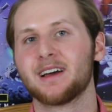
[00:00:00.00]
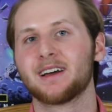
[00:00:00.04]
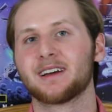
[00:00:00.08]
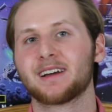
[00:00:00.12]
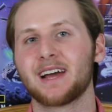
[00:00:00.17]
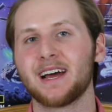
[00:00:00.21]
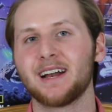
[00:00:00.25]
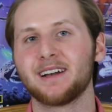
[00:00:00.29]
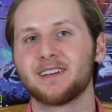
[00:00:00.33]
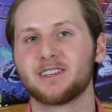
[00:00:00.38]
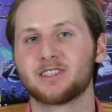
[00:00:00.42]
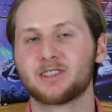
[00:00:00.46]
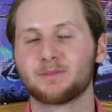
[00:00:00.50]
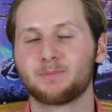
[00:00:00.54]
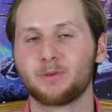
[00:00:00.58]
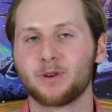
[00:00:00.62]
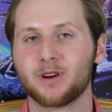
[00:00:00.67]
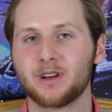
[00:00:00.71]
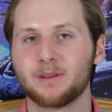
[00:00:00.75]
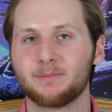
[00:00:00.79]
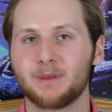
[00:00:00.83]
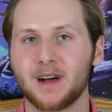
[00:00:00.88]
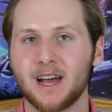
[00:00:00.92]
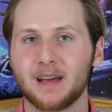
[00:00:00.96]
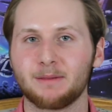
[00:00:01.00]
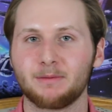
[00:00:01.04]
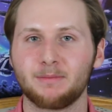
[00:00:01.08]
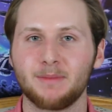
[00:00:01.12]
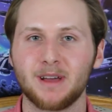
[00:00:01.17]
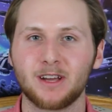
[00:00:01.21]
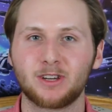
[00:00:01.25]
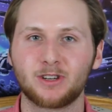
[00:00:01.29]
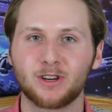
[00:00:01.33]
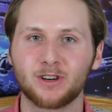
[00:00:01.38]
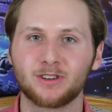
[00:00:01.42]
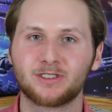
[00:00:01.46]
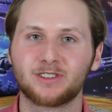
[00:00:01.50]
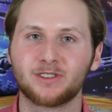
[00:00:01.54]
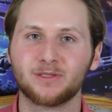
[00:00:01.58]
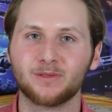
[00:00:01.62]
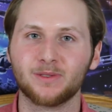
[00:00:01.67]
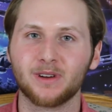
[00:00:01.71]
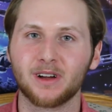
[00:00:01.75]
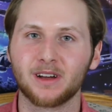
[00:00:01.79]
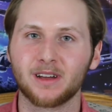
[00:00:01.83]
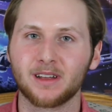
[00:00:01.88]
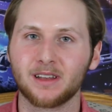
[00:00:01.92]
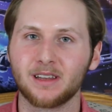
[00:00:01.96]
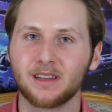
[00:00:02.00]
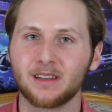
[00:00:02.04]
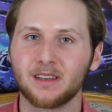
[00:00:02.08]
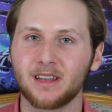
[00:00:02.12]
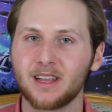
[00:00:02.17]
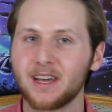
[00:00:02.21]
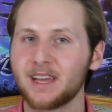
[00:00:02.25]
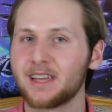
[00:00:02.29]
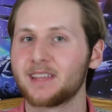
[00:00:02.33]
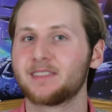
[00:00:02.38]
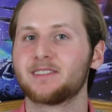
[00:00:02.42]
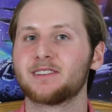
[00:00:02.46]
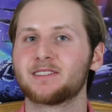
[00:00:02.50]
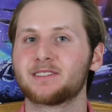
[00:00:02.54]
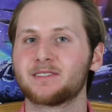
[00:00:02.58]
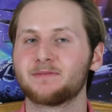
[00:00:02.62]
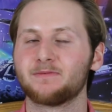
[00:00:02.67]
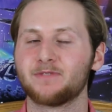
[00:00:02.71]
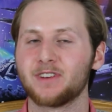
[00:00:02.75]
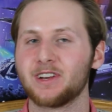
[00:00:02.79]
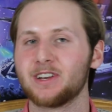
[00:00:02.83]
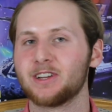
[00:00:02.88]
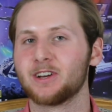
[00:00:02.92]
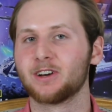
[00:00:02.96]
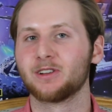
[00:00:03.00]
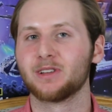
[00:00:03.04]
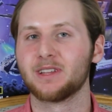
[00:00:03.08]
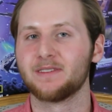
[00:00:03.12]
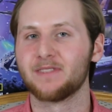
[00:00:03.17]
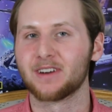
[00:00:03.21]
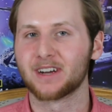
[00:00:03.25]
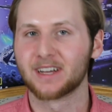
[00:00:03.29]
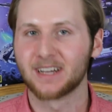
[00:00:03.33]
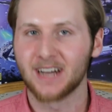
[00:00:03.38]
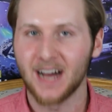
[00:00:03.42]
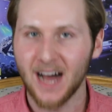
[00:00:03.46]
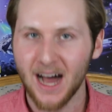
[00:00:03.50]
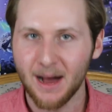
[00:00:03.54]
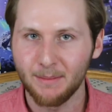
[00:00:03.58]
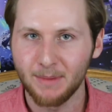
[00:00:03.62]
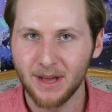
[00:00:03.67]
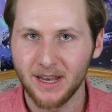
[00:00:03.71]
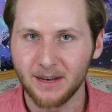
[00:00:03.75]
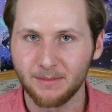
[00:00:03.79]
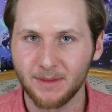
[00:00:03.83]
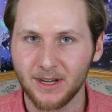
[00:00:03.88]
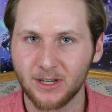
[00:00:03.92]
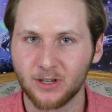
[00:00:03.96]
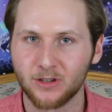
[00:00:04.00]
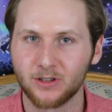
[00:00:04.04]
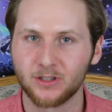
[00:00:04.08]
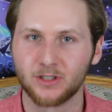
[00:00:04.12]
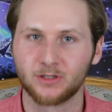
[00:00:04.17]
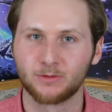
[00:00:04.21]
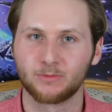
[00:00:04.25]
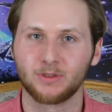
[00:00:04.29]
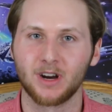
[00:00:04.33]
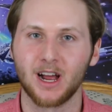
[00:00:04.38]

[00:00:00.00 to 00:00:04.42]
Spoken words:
Kind of disappointed by it, but make sure to like this video, leave a comment, make sure to